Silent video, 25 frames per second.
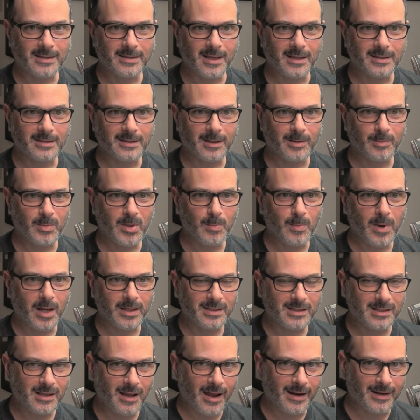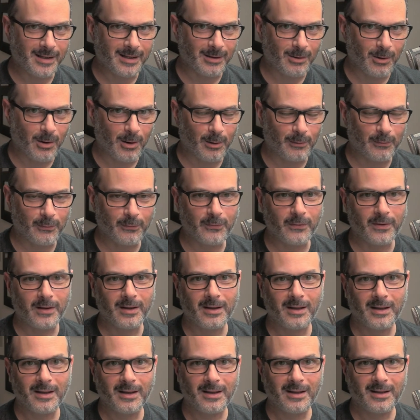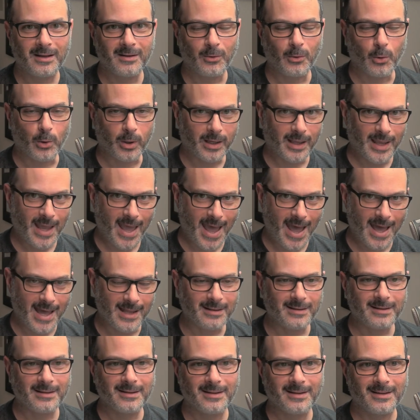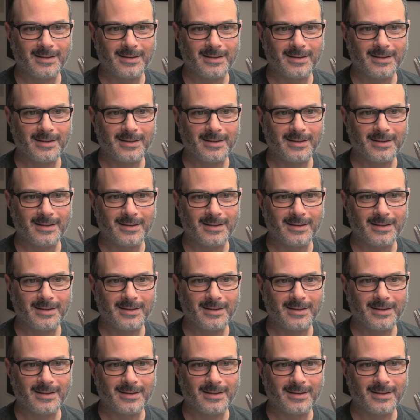That's going to be my sign in off or cat.